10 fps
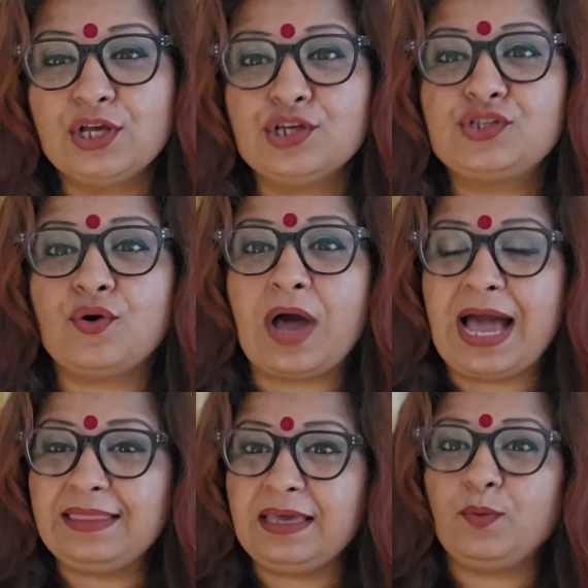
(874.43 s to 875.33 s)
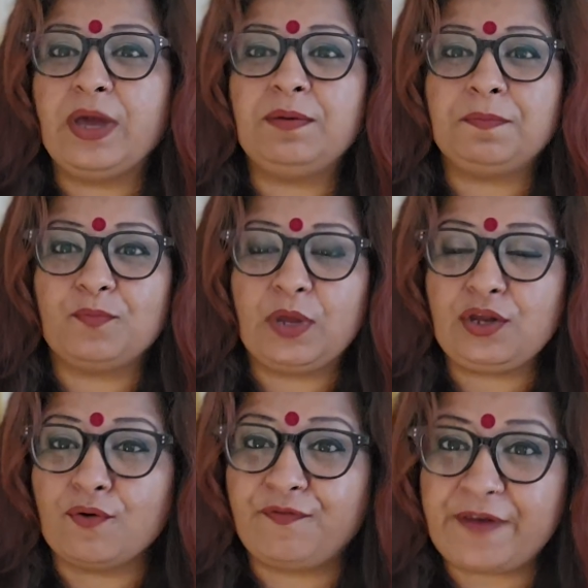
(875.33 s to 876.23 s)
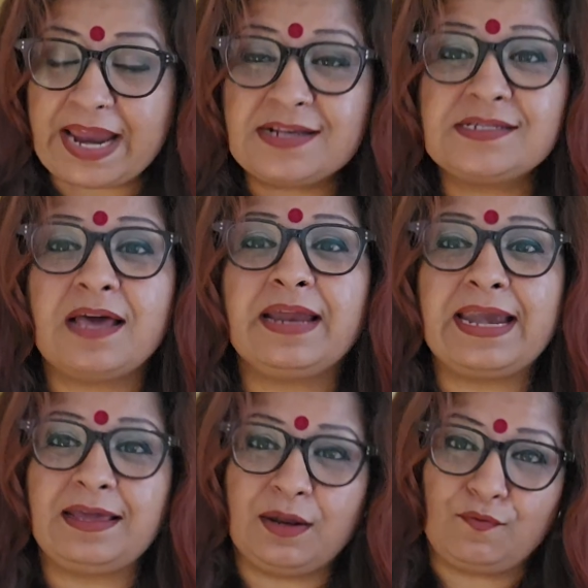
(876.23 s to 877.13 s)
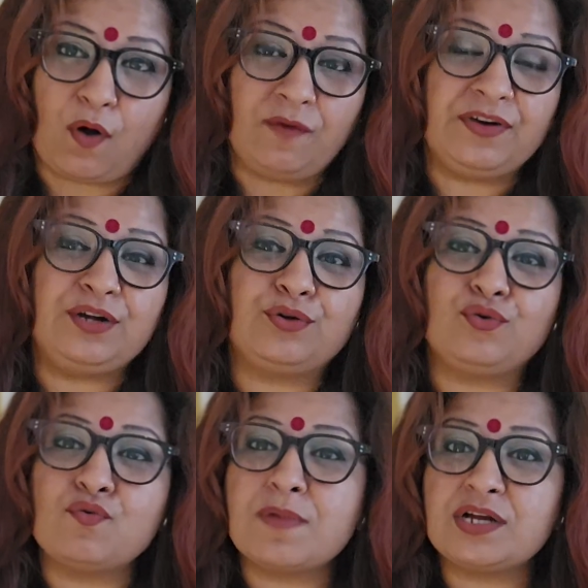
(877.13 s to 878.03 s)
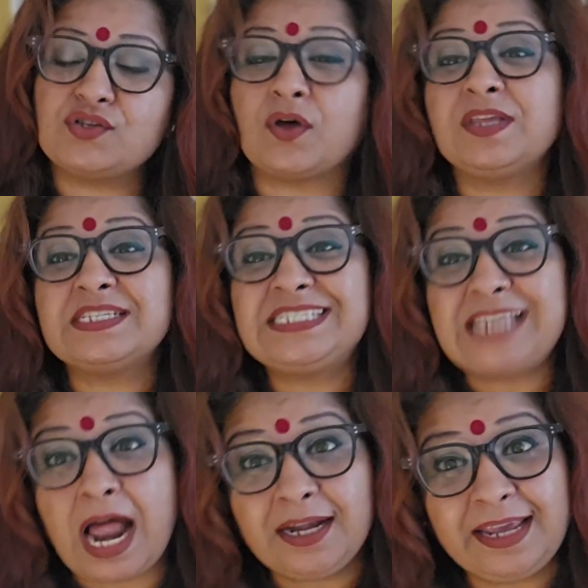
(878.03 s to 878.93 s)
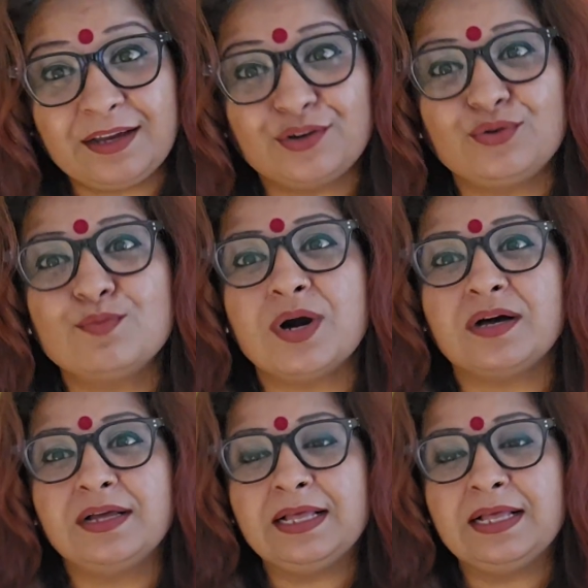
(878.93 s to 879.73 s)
So I think when your friends are getting involved into rumors or they're starting a rumor,